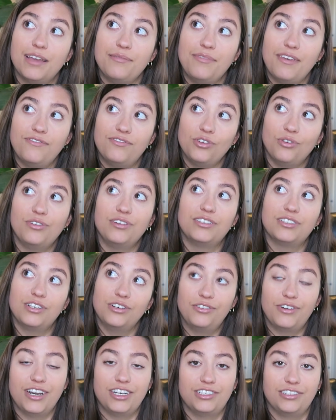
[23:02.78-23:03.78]
time they've told us
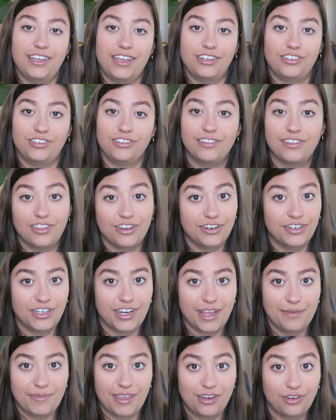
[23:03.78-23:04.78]
congratulations, third
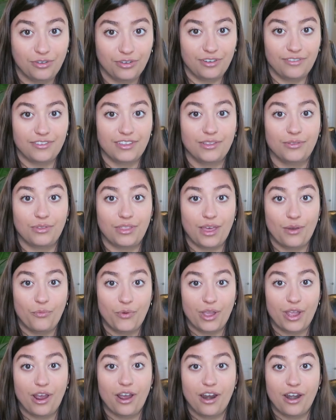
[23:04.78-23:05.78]
time they told us that
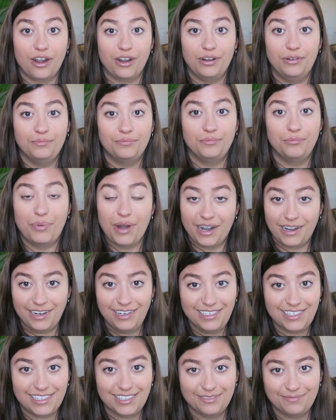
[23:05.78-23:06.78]
we are
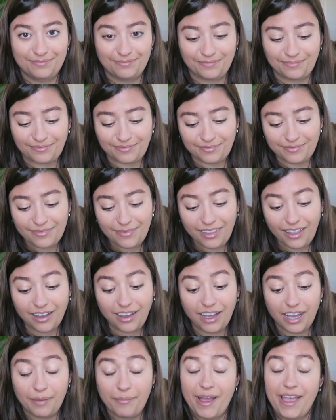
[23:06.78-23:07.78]
pregnant.
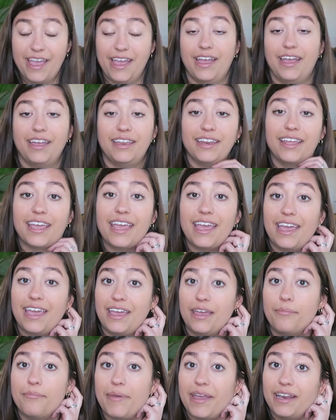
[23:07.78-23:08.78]
Um, I had
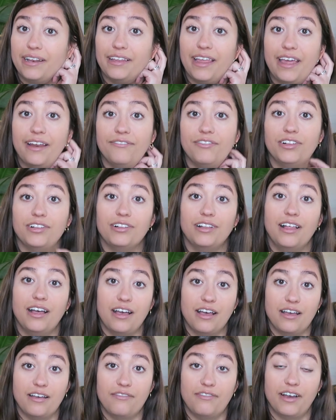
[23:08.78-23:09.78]
a beta level
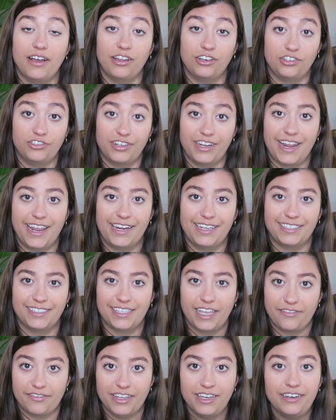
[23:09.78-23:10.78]
of one hundred
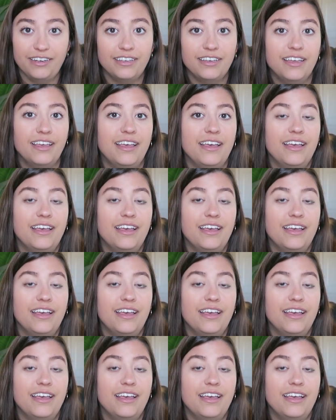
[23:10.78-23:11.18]
eighty-seven.